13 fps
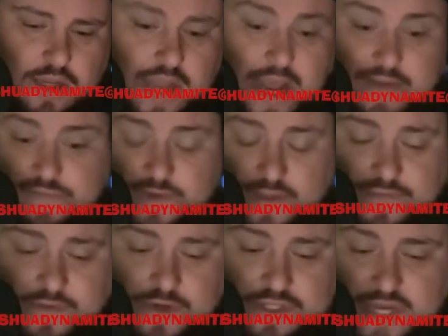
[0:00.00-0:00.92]
And for the
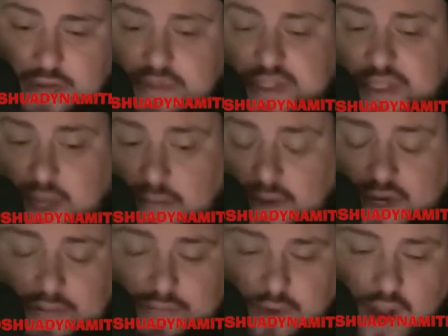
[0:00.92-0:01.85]
first time,
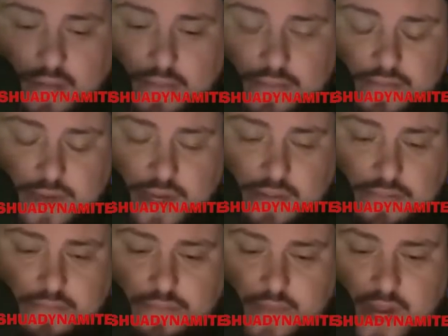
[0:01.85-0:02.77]
somebody brought up
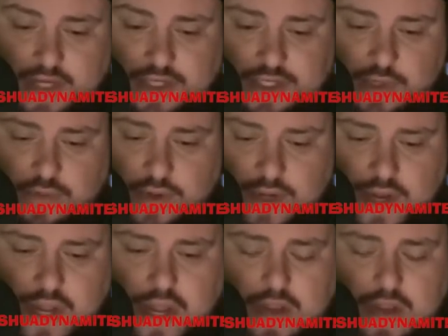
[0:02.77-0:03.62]
my children.